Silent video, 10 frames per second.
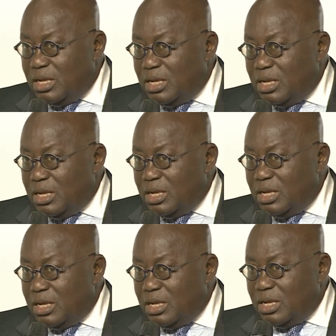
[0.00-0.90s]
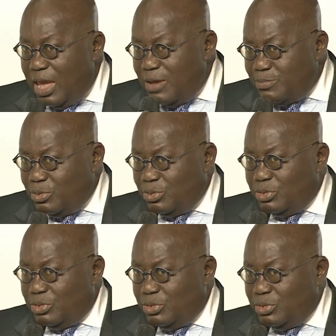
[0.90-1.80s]
But that if we are able
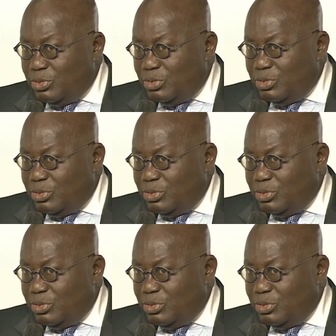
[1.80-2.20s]
to give